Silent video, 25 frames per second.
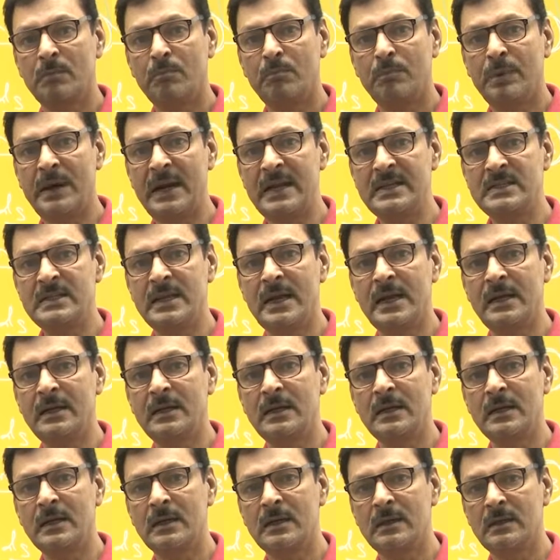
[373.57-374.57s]
present
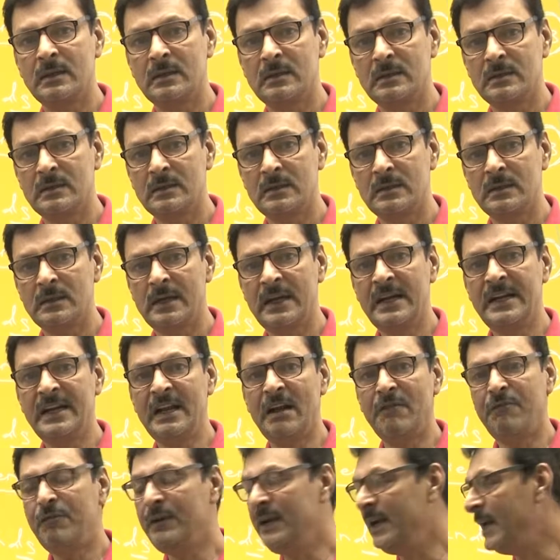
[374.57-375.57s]

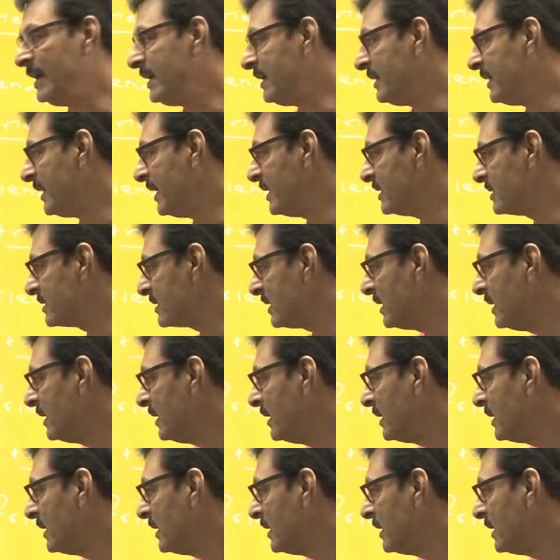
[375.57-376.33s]
indefinite tense.